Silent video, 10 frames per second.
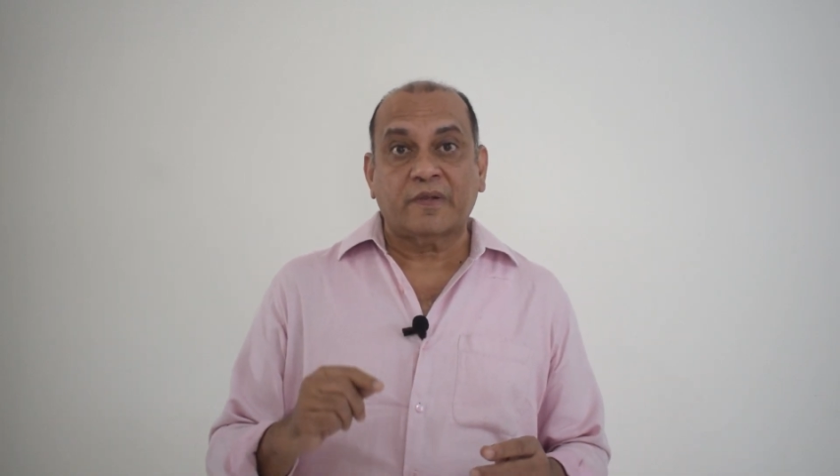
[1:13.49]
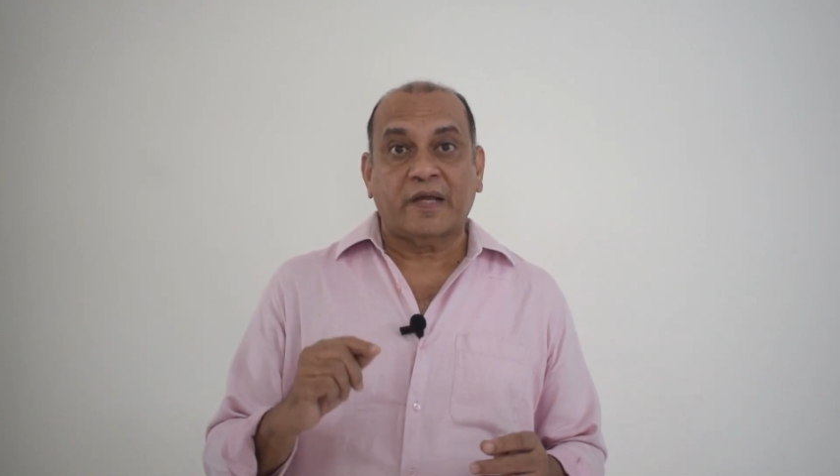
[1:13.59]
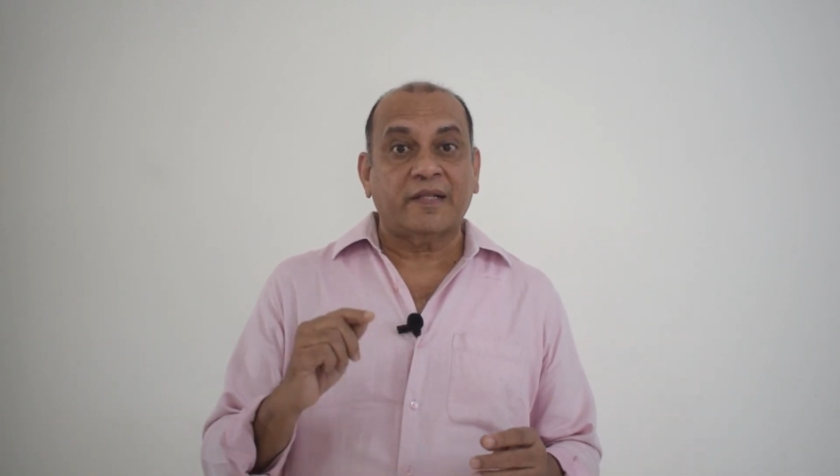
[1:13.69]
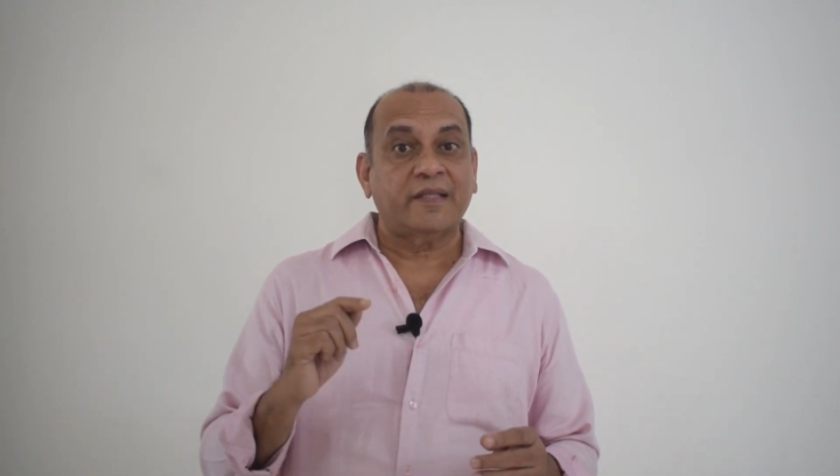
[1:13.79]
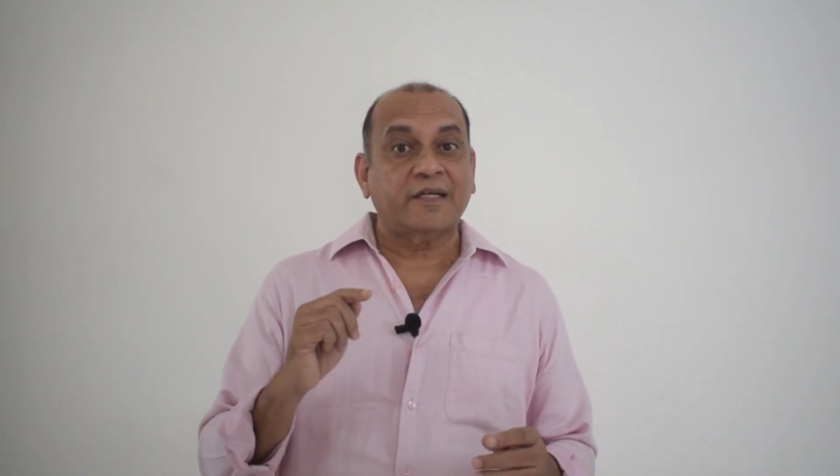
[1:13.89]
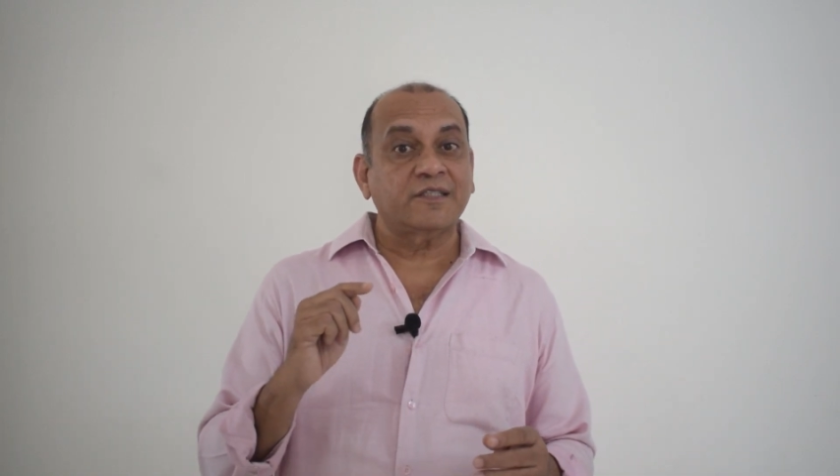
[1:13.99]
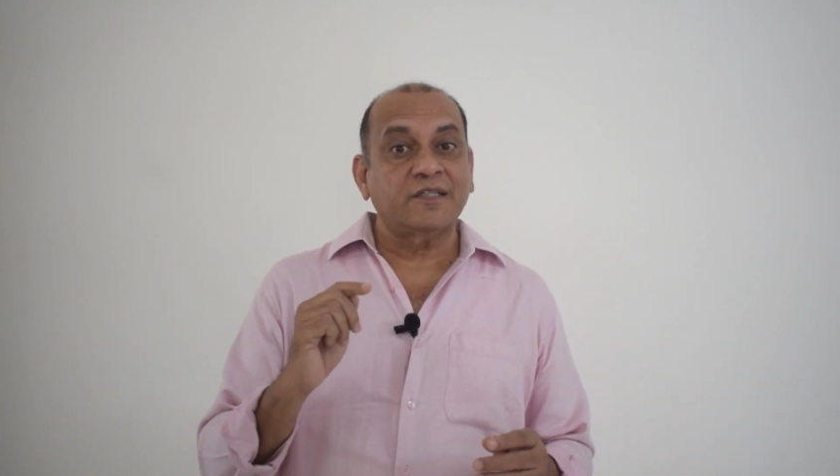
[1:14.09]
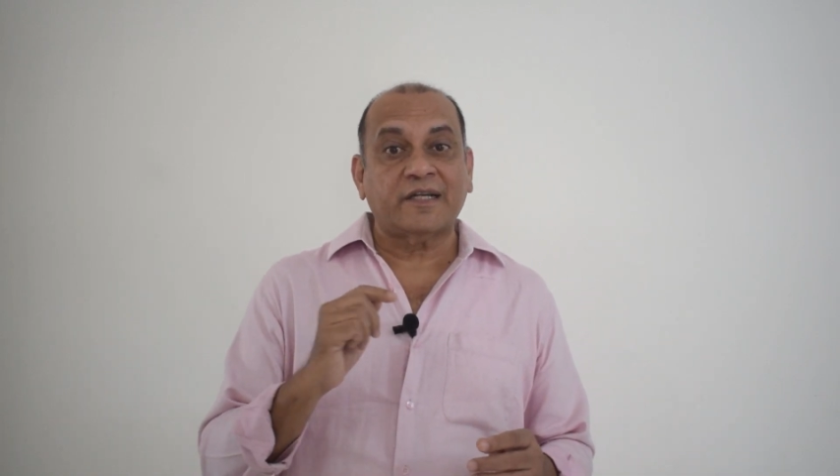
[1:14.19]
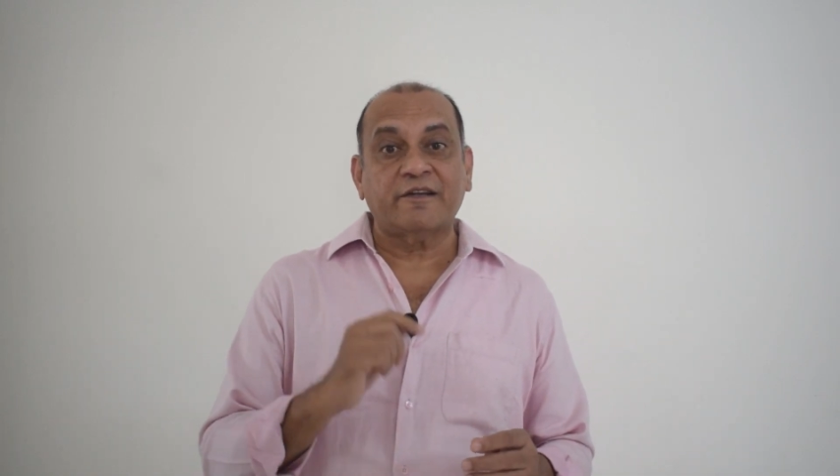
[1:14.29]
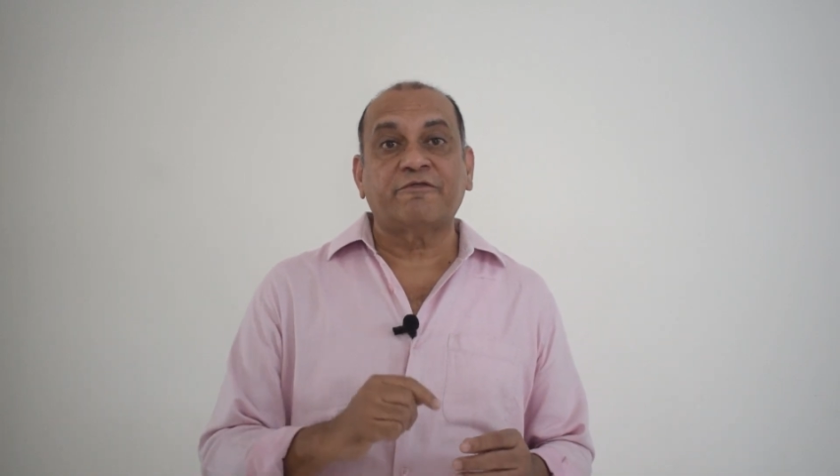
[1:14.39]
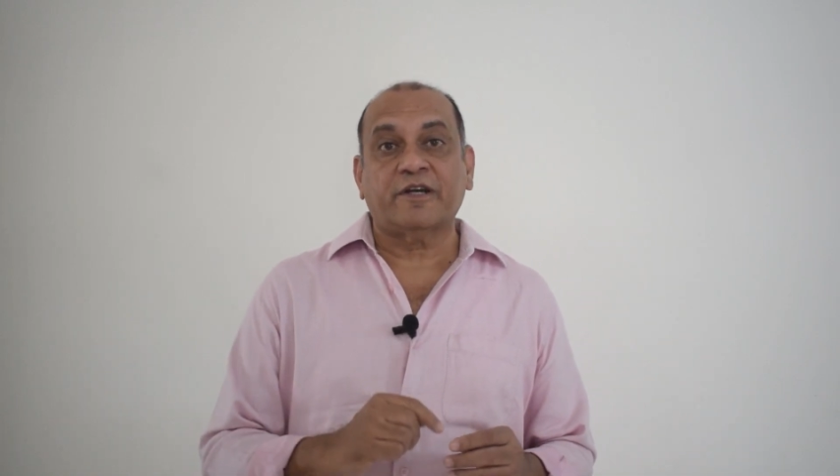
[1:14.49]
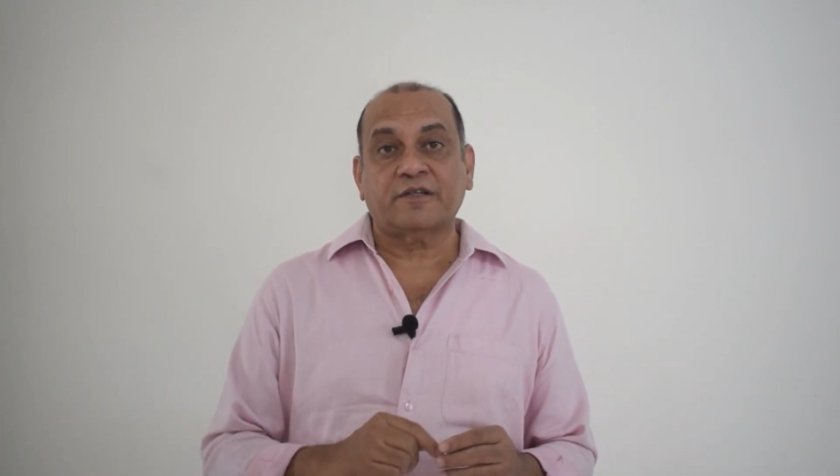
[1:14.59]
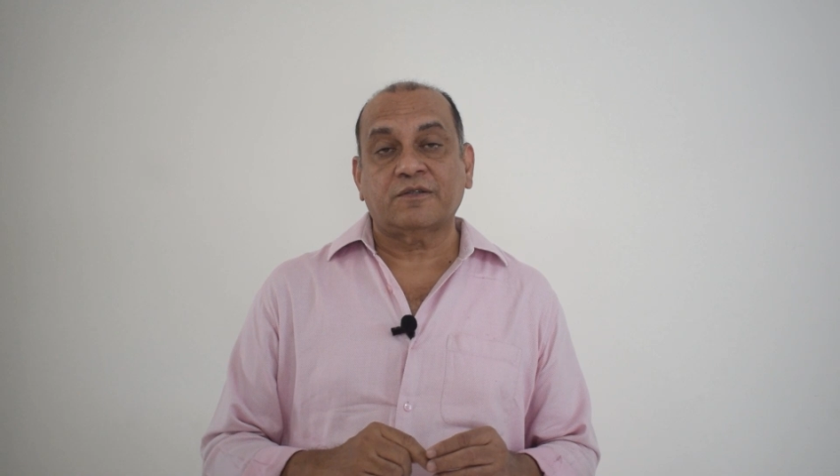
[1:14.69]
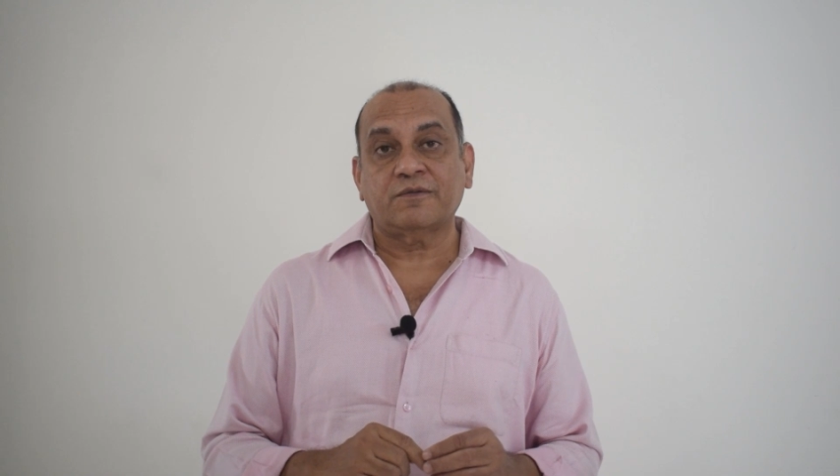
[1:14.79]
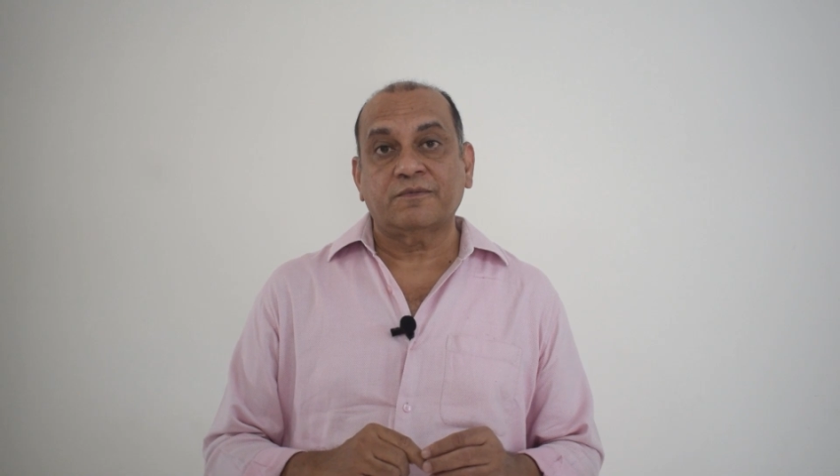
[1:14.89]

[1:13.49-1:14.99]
and that is the time factor.